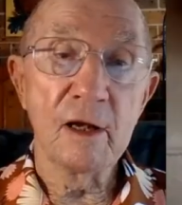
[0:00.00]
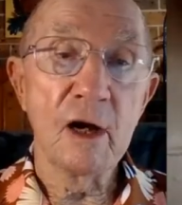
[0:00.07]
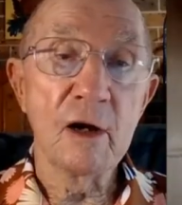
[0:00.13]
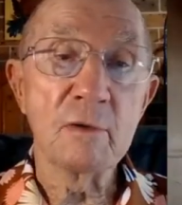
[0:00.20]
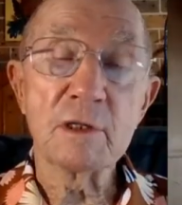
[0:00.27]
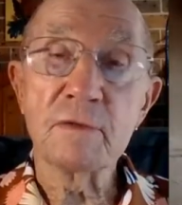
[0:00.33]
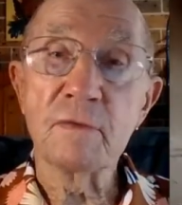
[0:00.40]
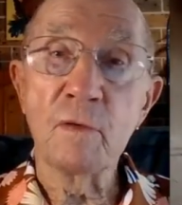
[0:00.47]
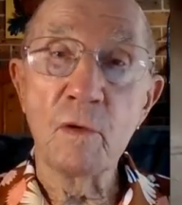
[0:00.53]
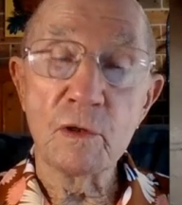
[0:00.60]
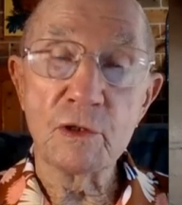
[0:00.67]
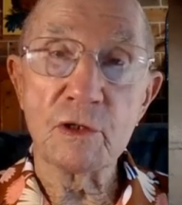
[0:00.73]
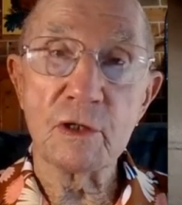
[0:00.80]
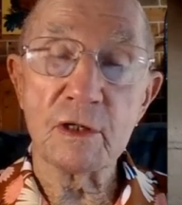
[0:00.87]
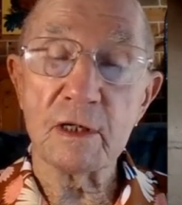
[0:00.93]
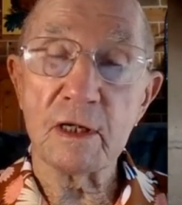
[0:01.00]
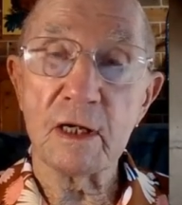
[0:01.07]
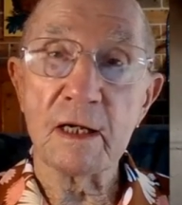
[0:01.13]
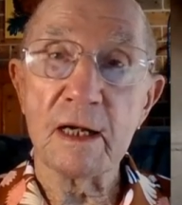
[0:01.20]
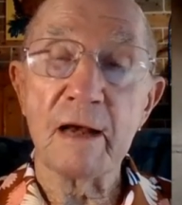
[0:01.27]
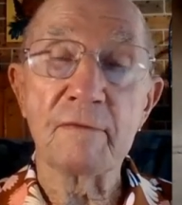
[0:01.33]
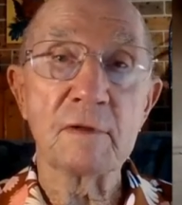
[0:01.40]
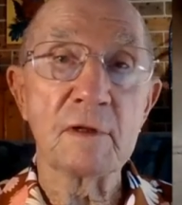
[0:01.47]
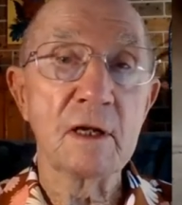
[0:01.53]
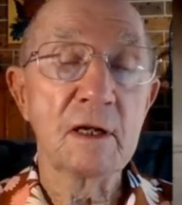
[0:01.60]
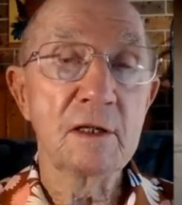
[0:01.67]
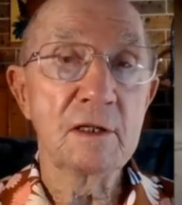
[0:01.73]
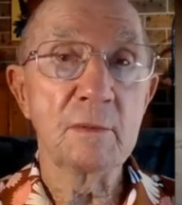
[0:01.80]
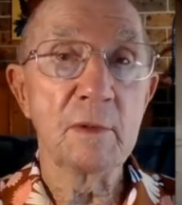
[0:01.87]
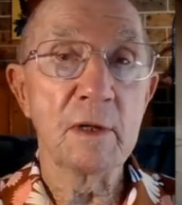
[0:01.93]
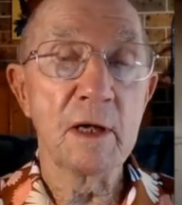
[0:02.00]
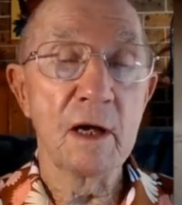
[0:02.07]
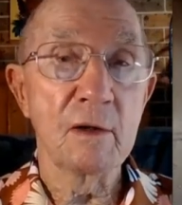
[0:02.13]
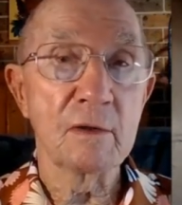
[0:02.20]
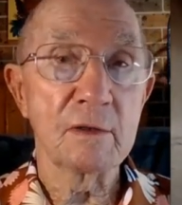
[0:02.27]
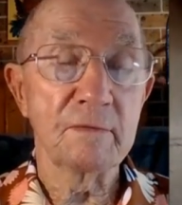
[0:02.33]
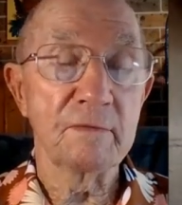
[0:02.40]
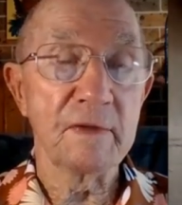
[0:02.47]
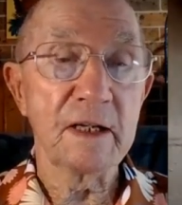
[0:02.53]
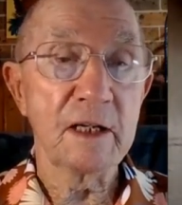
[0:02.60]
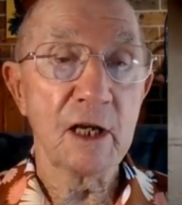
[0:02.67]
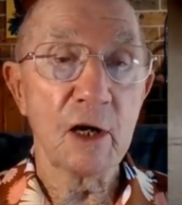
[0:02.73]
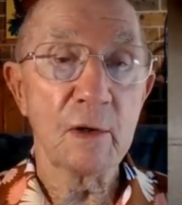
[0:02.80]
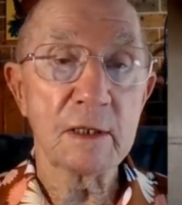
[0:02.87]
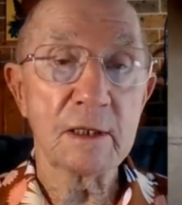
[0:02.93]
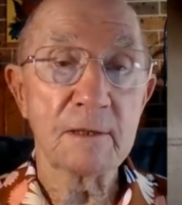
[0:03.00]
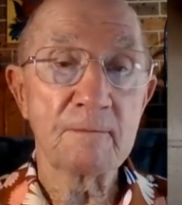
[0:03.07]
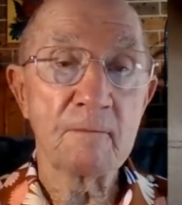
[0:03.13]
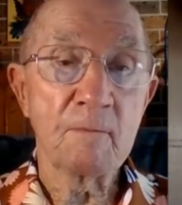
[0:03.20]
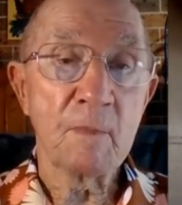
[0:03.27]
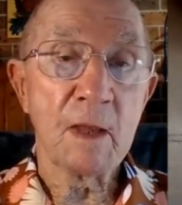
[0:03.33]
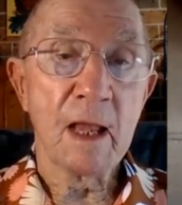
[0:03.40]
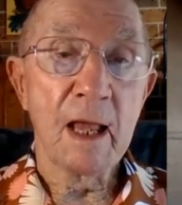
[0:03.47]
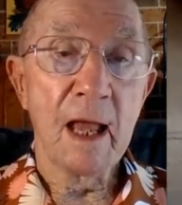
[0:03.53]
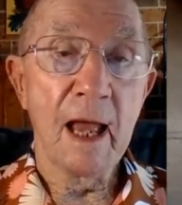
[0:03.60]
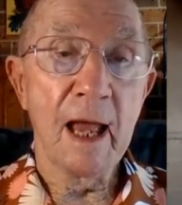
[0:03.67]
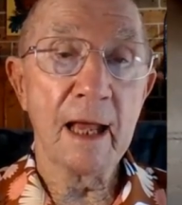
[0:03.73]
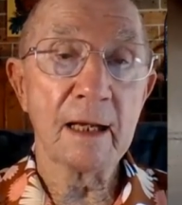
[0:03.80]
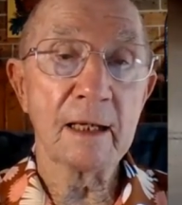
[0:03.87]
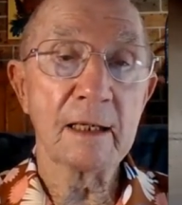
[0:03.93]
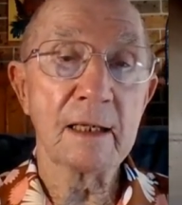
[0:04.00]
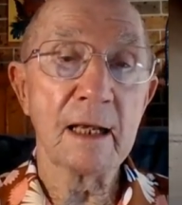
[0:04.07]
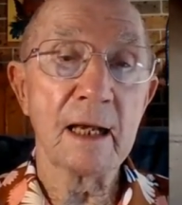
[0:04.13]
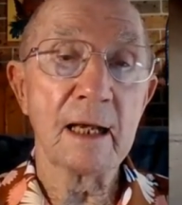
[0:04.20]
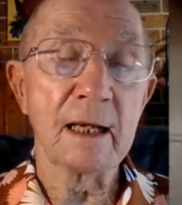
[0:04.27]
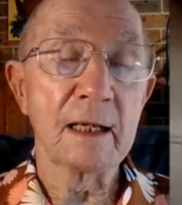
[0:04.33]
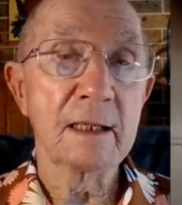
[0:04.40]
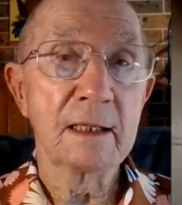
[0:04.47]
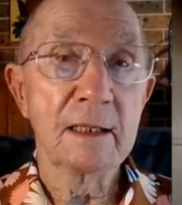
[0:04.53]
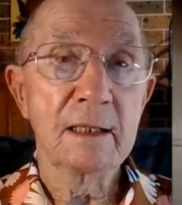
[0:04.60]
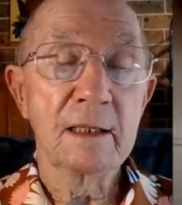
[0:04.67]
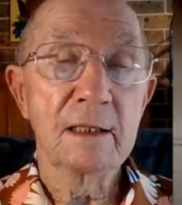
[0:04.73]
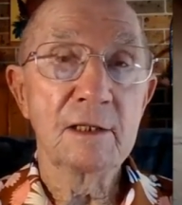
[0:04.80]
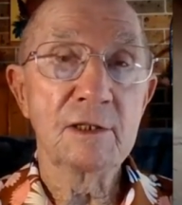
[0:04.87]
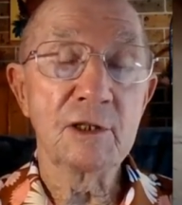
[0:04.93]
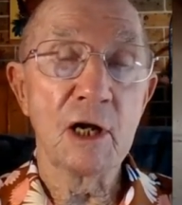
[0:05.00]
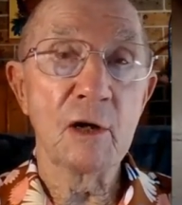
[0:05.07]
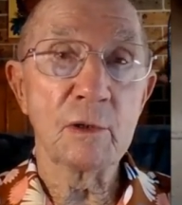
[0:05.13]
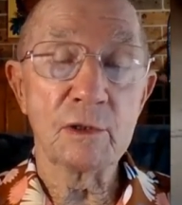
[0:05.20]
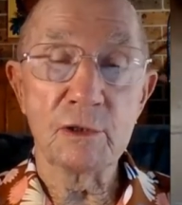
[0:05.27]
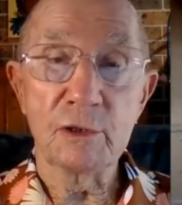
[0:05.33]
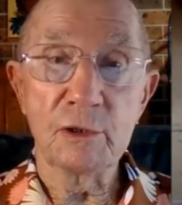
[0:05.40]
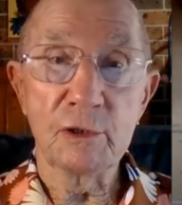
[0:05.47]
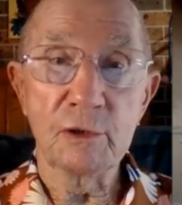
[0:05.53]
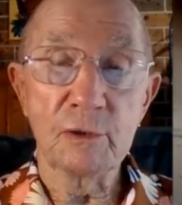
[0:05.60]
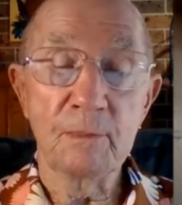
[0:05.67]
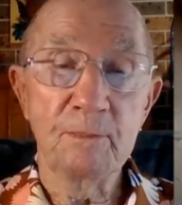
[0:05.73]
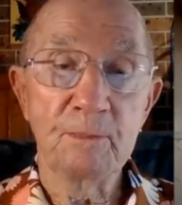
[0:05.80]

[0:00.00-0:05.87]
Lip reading: I was fortunate enough to be able to video it and show it to you.